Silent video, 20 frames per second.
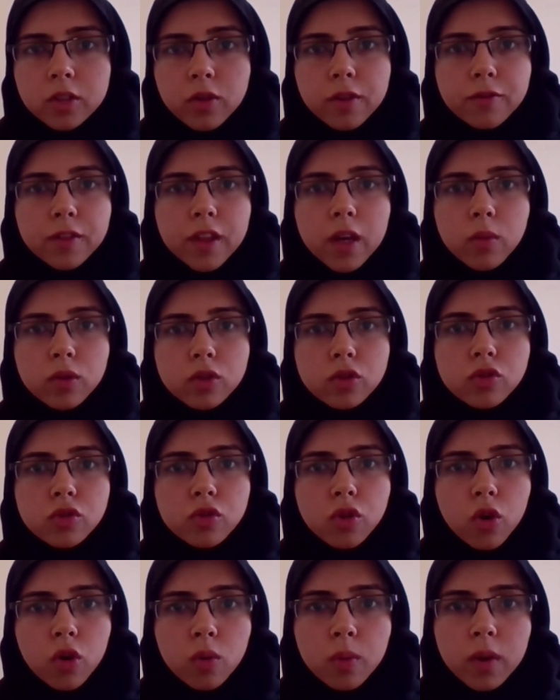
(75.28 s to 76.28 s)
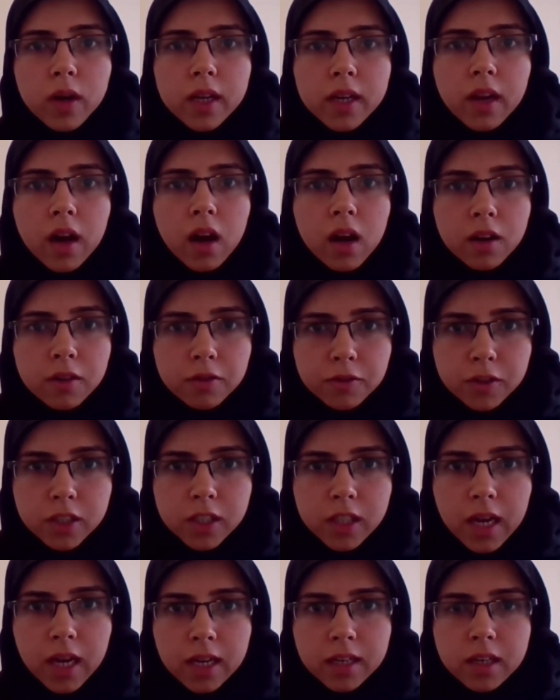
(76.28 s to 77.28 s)
So if there was no one
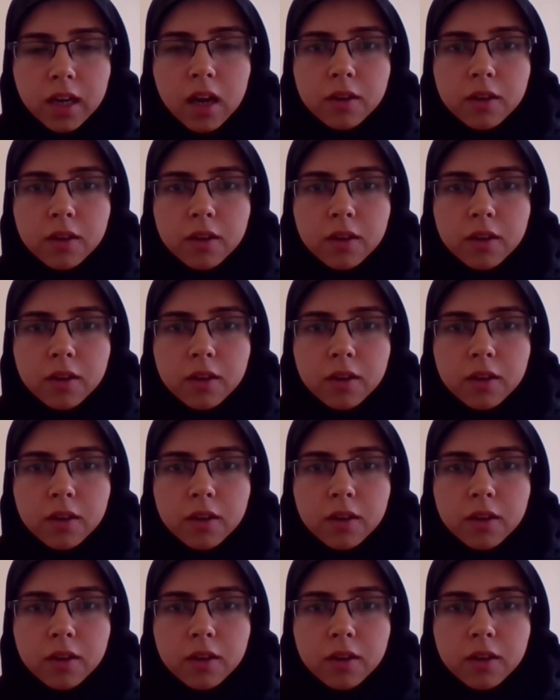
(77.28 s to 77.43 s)
after that,